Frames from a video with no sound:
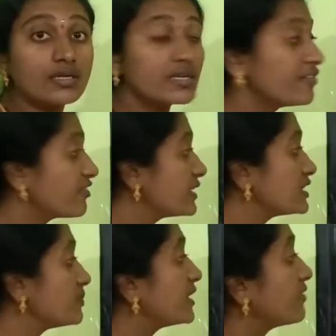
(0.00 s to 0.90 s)

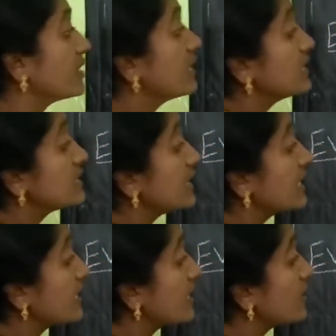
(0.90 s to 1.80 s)
Difference between, see
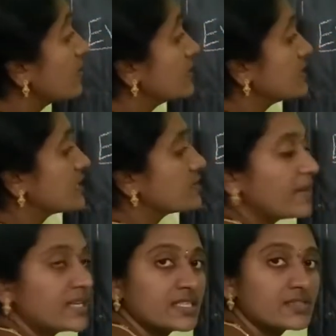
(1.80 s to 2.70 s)
here, 6
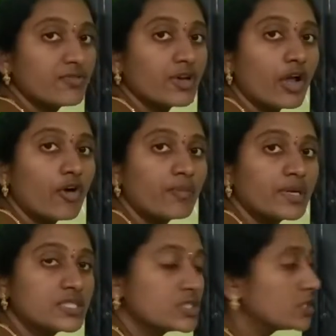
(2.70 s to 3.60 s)
minus 4 how
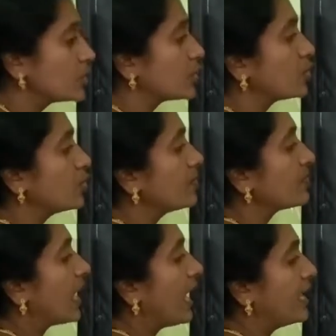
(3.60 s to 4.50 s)
much? 2.
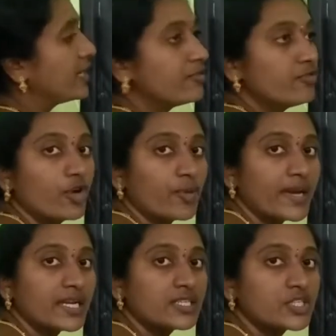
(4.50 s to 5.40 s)
And 4
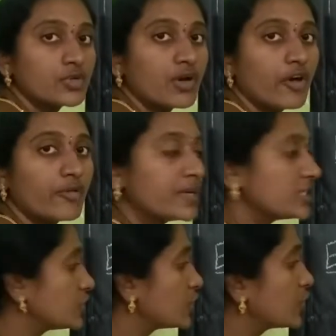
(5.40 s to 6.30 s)
minus 2 how
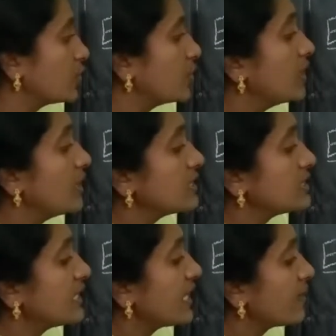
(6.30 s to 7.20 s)
much? 2.
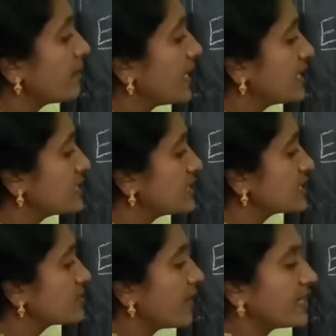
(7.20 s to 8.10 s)
See here,
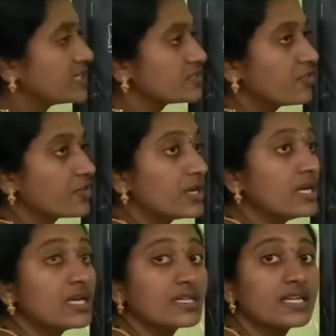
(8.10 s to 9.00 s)
-6 -4.
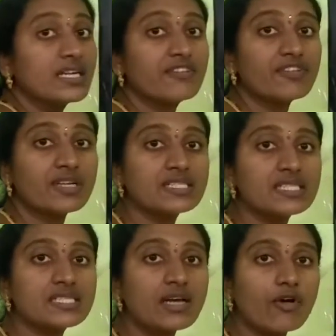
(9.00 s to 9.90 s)
The difference
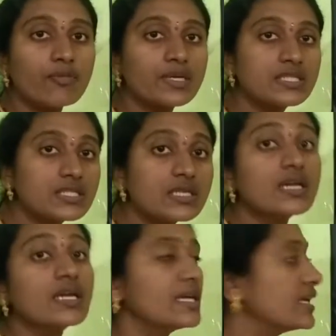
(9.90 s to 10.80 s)
is how much?
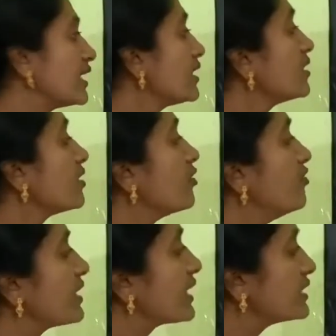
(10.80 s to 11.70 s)
Here
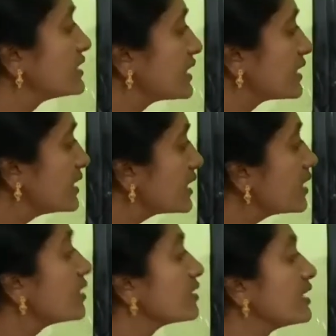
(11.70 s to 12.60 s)
we can check that
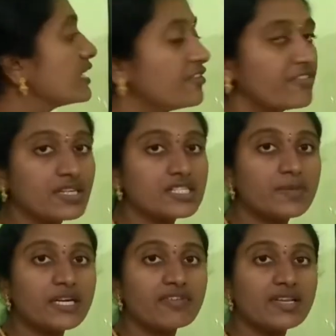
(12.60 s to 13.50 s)
the difference
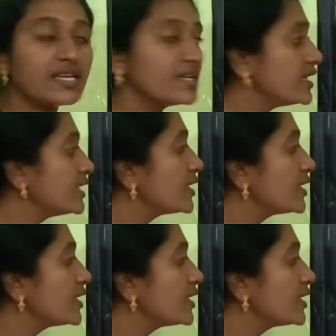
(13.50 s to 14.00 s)
between any